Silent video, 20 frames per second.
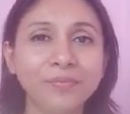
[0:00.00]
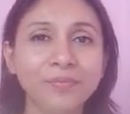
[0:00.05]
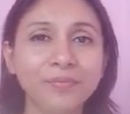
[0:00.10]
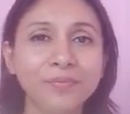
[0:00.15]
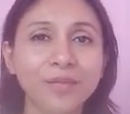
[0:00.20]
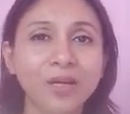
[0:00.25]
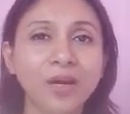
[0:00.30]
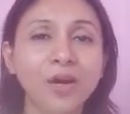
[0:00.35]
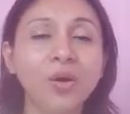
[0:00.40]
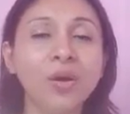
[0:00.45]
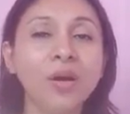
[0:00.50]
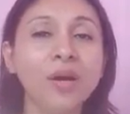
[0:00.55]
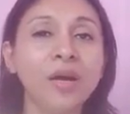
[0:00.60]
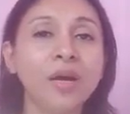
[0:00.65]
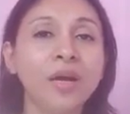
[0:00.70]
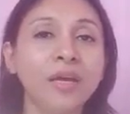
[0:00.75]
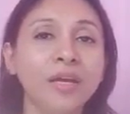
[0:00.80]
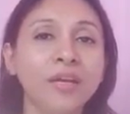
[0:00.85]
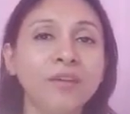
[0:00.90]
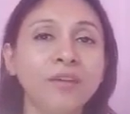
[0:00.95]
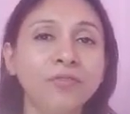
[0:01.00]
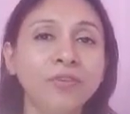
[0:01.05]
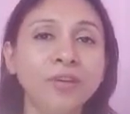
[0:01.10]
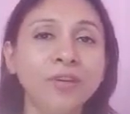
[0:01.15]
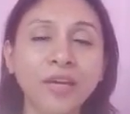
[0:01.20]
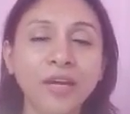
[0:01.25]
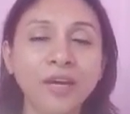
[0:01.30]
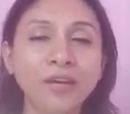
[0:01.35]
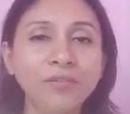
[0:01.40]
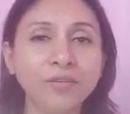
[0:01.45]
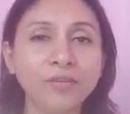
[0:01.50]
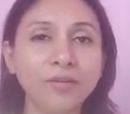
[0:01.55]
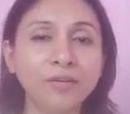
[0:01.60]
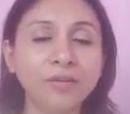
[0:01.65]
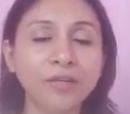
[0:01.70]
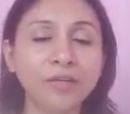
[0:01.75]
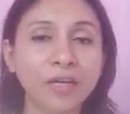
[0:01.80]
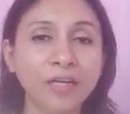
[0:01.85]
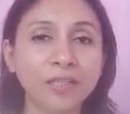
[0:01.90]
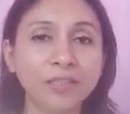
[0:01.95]
Now, if we have
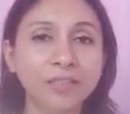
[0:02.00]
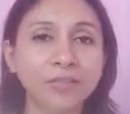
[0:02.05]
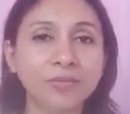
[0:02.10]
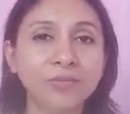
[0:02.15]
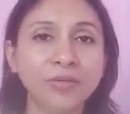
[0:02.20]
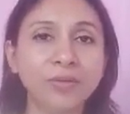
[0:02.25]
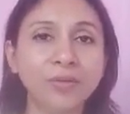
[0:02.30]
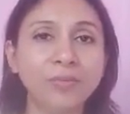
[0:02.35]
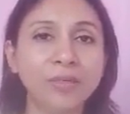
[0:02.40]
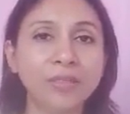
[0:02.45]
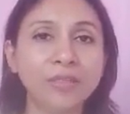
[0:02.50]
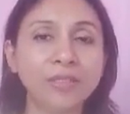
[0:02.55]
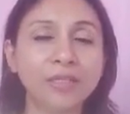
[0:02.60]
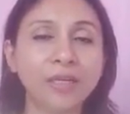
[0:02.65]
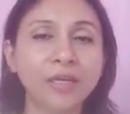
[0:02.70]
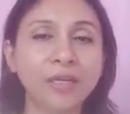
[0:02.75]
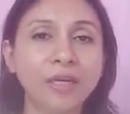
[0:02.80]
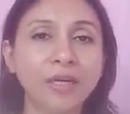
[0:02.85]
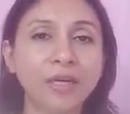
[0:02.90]
a class agreement